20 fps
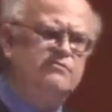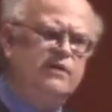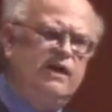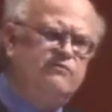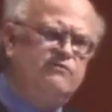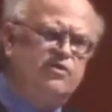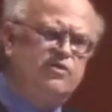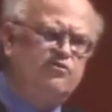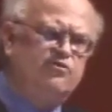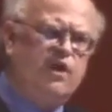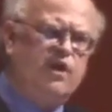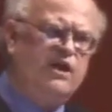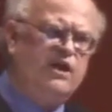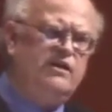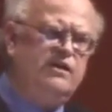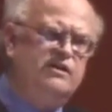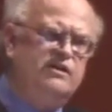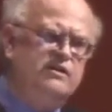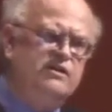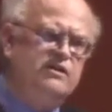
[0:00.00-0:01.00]
We have a
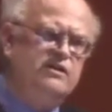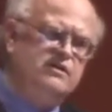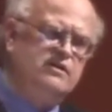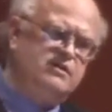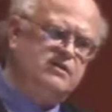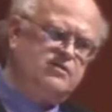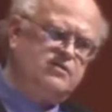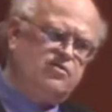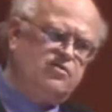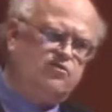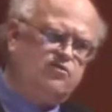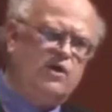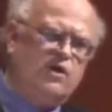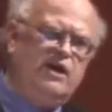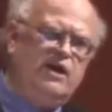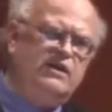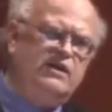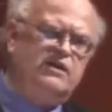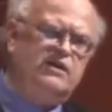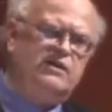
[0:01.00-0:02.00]
thread there's a
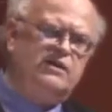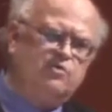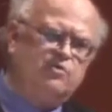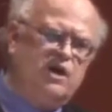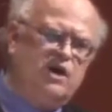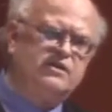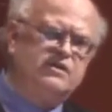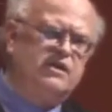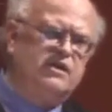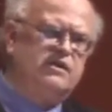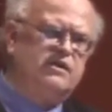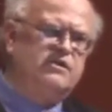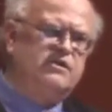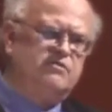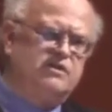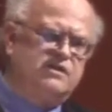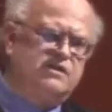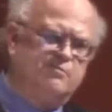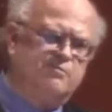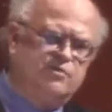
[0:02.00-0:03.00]
thread in a
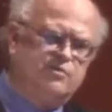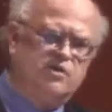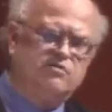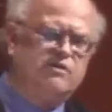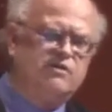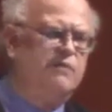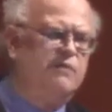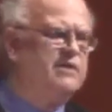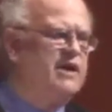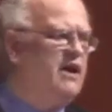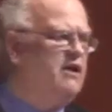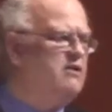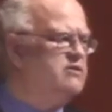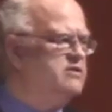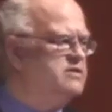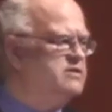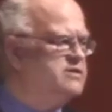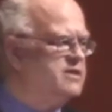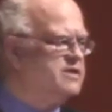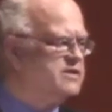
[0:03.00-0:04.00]
processor, it's the program
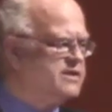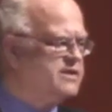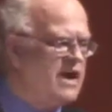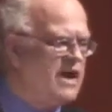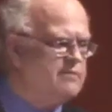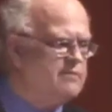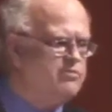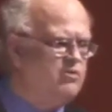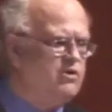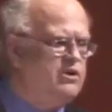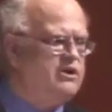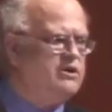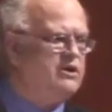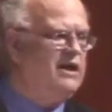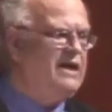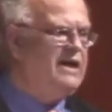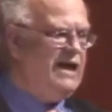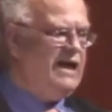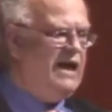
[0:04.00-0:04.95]
counter, it's a stack pointer,